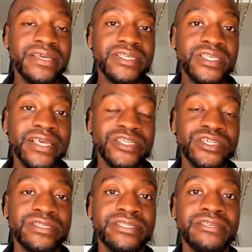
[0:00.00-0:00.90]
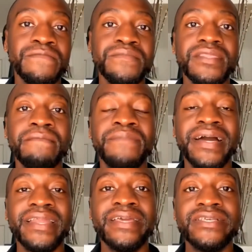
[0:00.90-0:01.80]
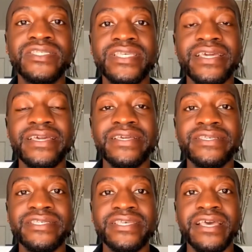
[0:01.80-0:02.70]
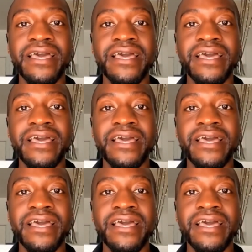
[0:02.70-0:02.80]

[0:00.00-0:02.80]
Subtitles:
decisions. But he sees